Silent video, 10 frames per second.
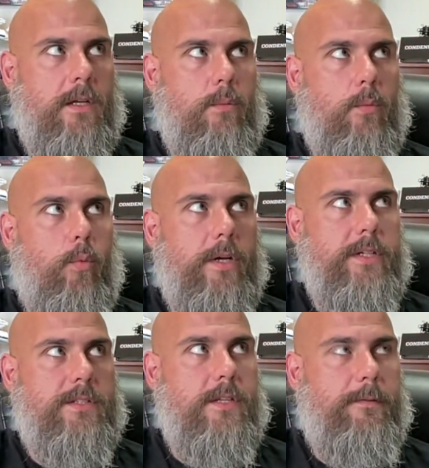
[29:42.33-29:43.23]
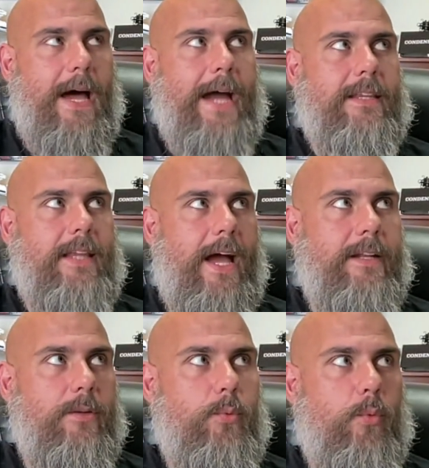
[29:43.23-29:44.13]
the fact
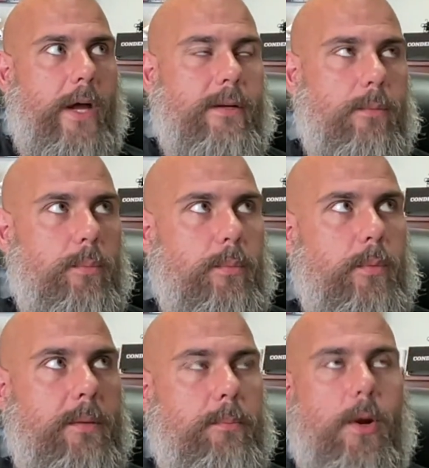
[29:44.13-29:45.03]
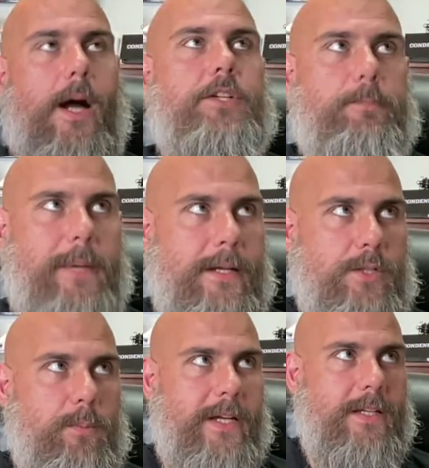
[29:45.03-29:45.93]
that, like, in project
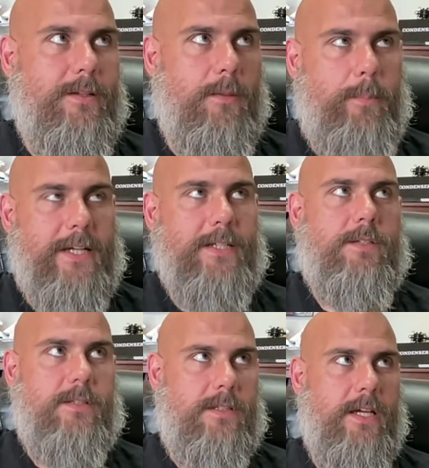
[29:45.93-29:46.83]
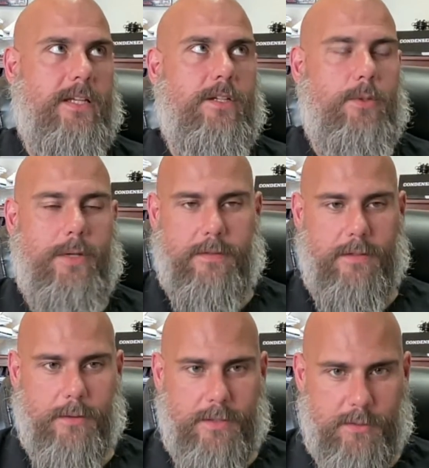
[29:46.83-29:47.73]
management, the biggest thing that you have to
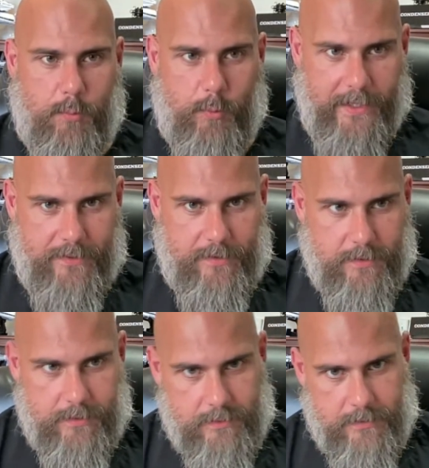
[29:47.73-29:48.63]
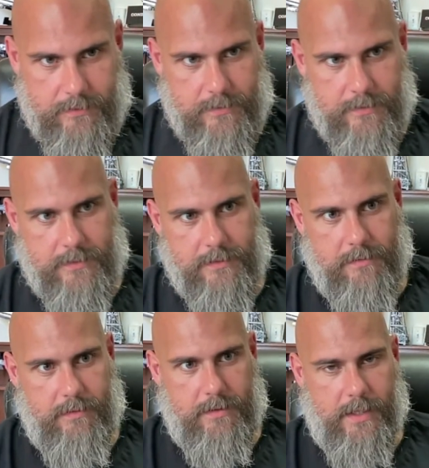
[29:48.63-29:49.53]
deal with is risk.
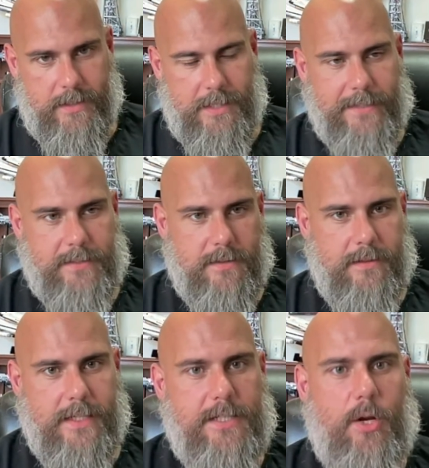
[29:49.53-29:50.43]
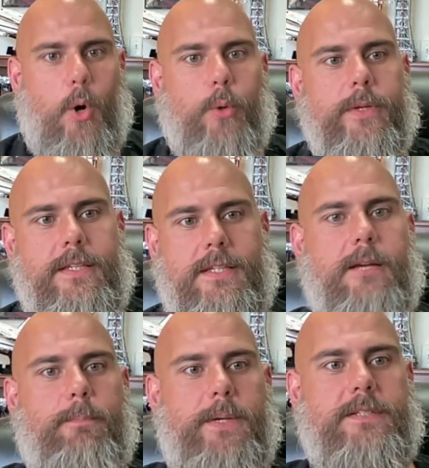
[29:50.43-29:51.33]
Like that's the only
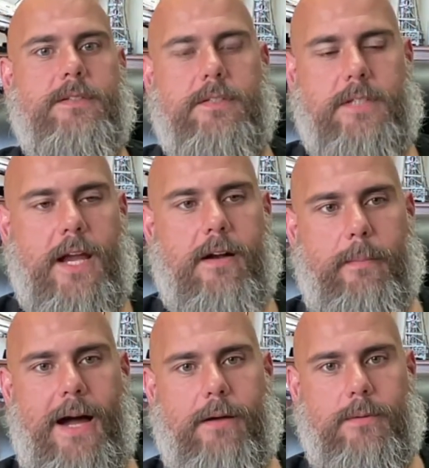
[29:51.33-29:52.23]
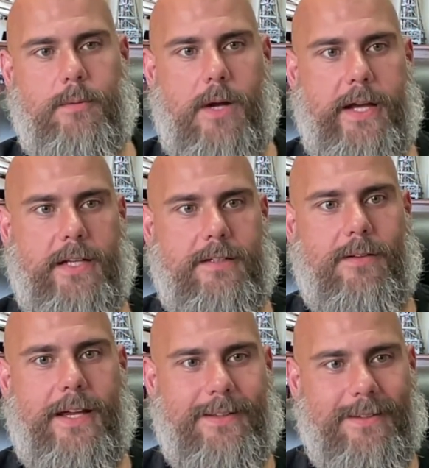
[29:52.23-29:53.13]
thing businesses care about, right?
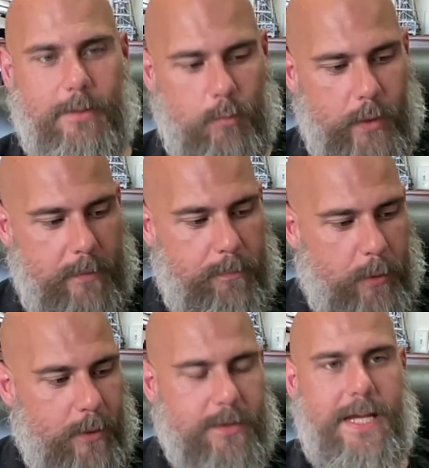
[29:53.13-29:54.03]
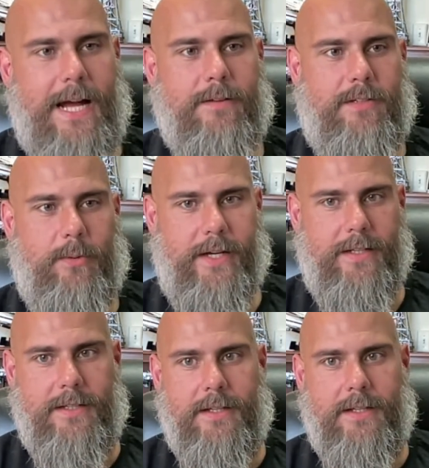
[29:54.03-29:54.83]
Like when it boils down to it,